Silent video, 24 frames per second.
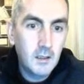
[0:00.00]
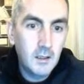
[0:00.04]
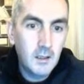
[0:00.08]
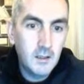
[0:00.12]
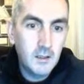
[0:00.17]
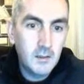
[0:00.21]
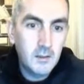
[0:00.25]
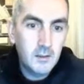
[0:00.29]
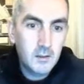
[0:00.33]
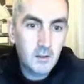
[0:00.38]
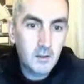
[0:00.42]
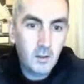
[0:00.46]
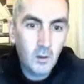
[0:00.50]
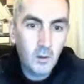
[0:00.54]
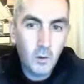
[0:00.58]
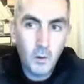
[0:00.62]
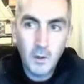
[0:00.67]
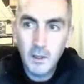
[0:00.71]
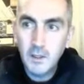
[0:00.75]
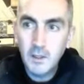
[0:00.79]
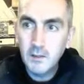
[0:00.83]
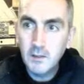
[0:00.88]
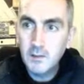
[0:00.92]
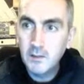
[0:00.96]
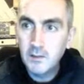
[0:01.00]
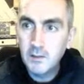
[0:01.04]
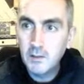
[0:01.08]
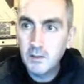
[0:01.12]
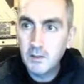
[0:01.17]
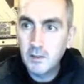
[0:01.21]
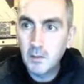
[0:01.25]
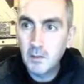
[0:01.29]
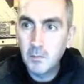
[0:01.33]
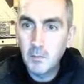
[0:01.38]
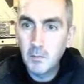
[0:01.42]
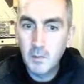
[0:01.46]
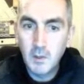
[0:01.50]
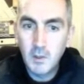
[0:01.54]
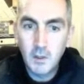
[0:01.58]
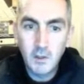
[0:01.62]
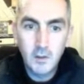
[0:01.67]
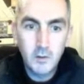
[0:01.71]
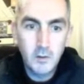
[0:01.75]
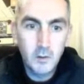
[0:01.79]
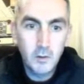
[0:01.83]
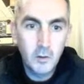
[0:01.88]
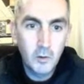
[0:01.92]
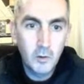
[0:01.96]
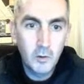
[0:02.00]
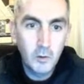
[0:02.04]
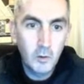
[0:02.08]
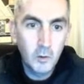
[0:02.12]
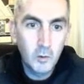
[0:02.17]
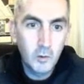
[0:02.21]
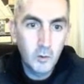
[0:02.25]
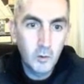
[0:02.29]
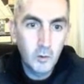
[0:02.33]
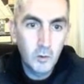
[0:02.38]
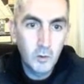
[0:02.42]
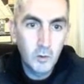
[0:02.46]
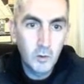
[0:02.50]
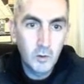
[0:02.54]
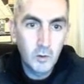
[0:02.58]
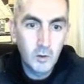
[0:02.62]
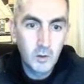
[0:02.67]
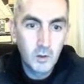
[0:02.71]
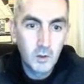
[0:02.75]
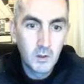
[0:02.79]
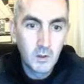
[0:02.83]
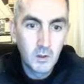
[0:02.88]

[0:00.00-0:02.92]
is quite similar to,